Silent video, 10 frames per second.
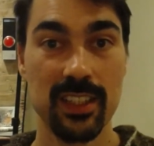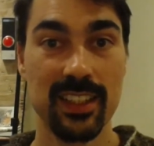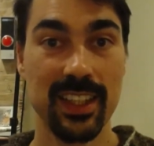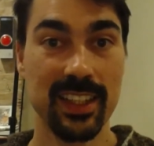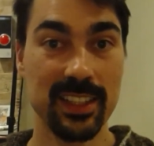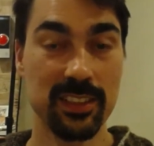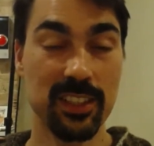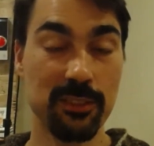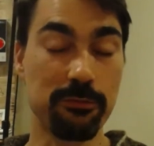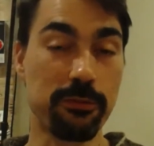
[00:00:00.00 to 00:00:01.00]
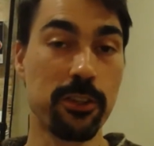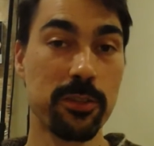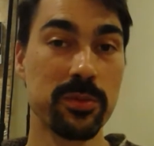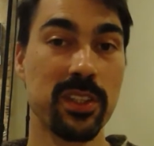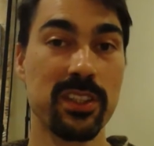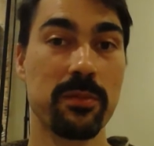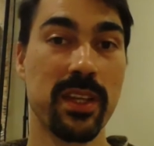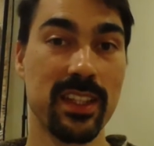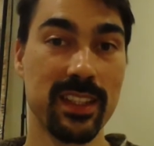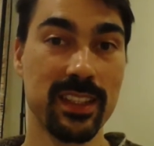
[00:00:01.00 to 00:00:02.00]
Like, it's confirmed on the
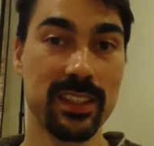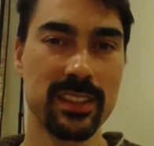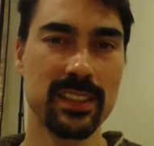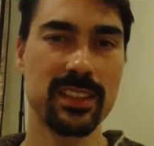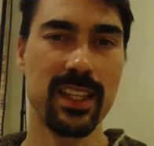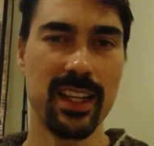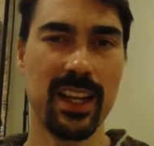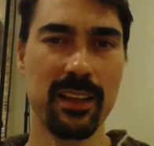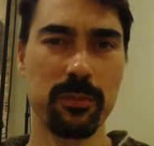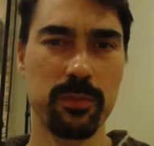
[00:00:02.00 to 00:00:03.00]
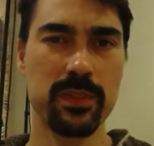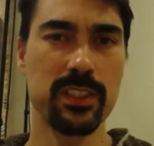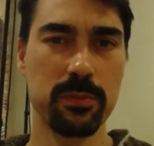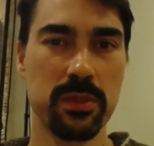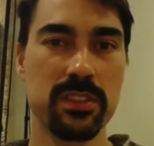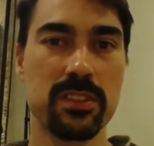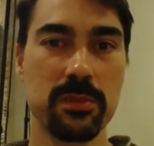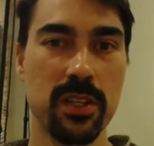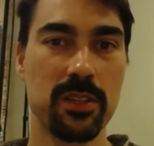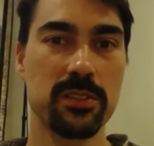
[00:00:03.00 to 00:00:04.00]
mailing list. He said, I just pushed
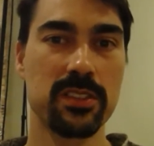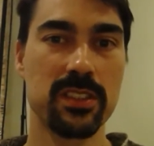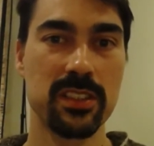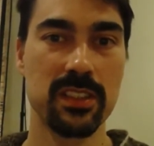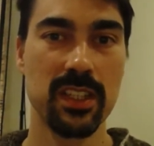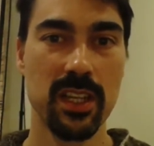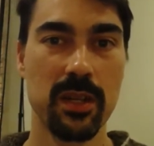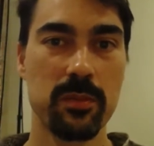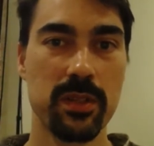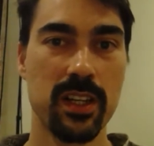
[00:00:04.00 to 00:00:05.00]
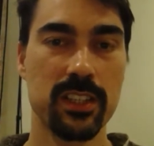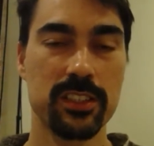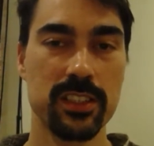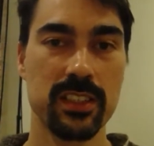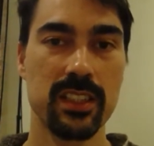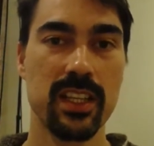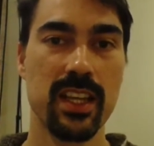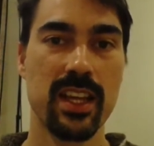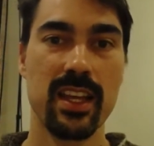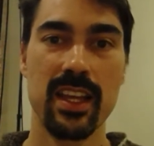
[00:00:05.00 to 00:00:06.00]
some code to production.
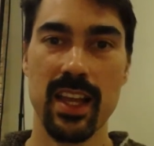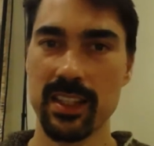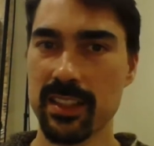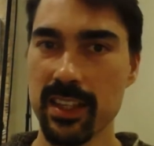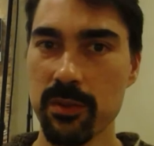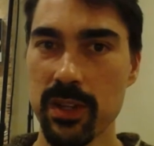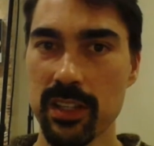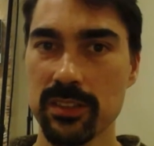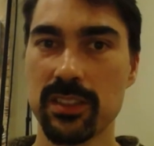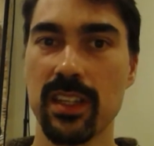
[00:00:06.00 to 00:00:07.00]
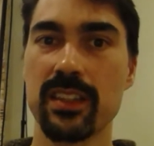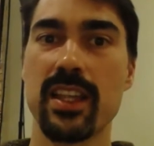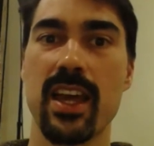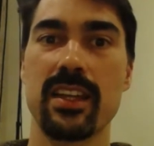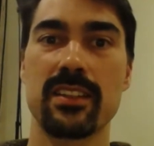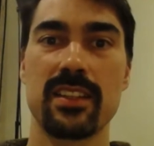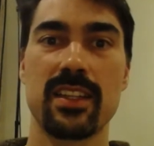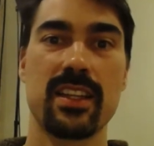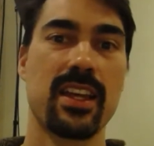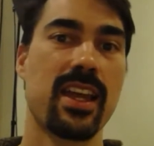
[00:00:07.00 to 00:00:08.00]
Has anyone else done that?
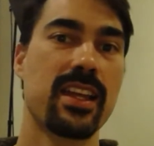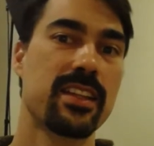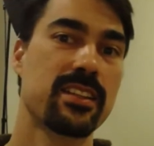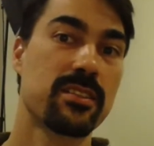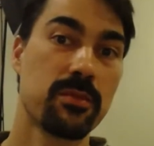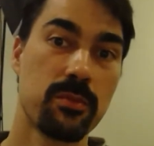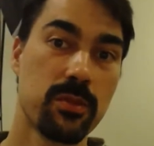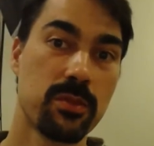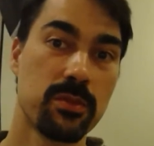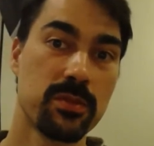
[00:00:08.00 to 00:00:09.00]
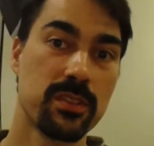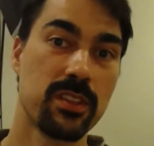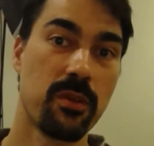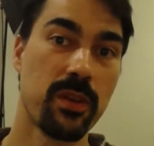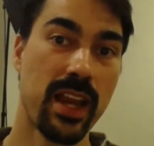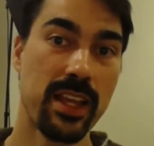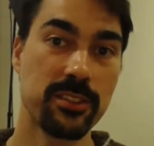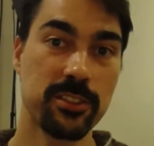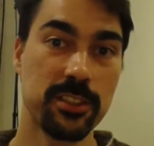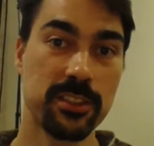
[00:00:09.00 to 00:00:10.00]
And well, no one
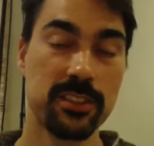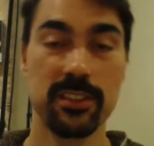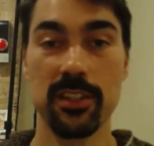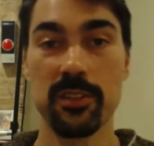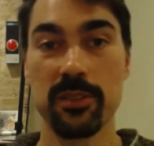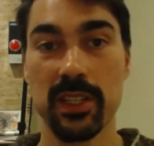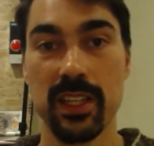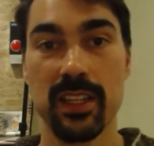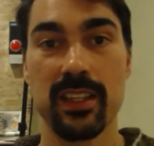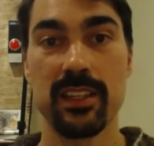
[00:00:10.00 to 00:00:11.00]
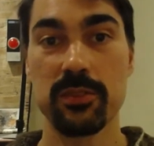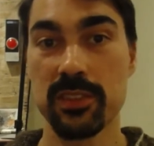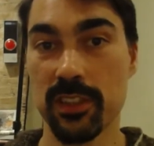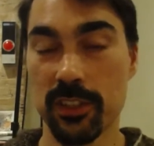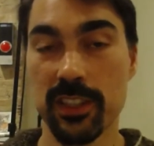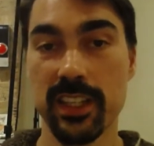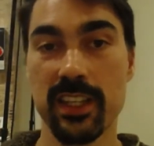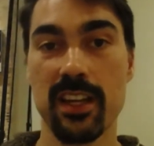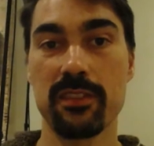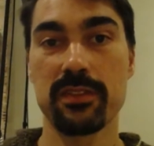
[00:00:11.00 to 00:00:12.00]
answered, so it was early
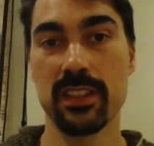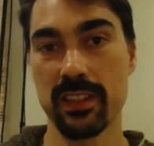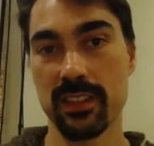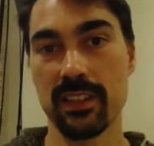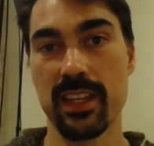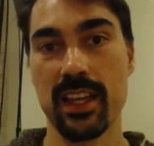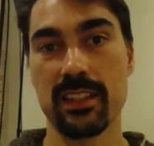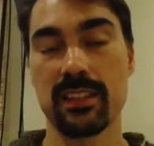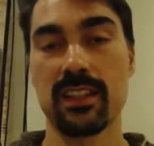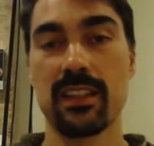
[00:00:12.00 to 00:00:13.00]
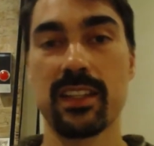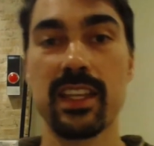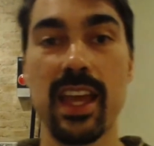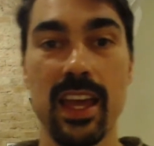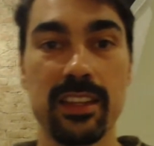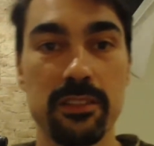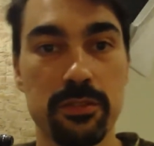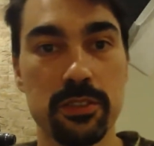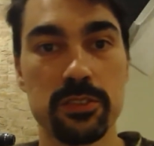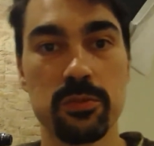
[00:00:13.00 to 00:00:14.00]
enough that he had the
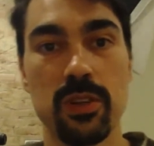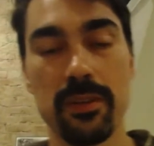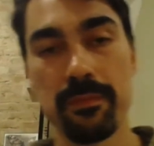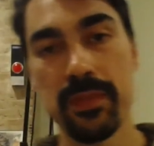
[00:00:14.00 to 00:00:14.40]
first one.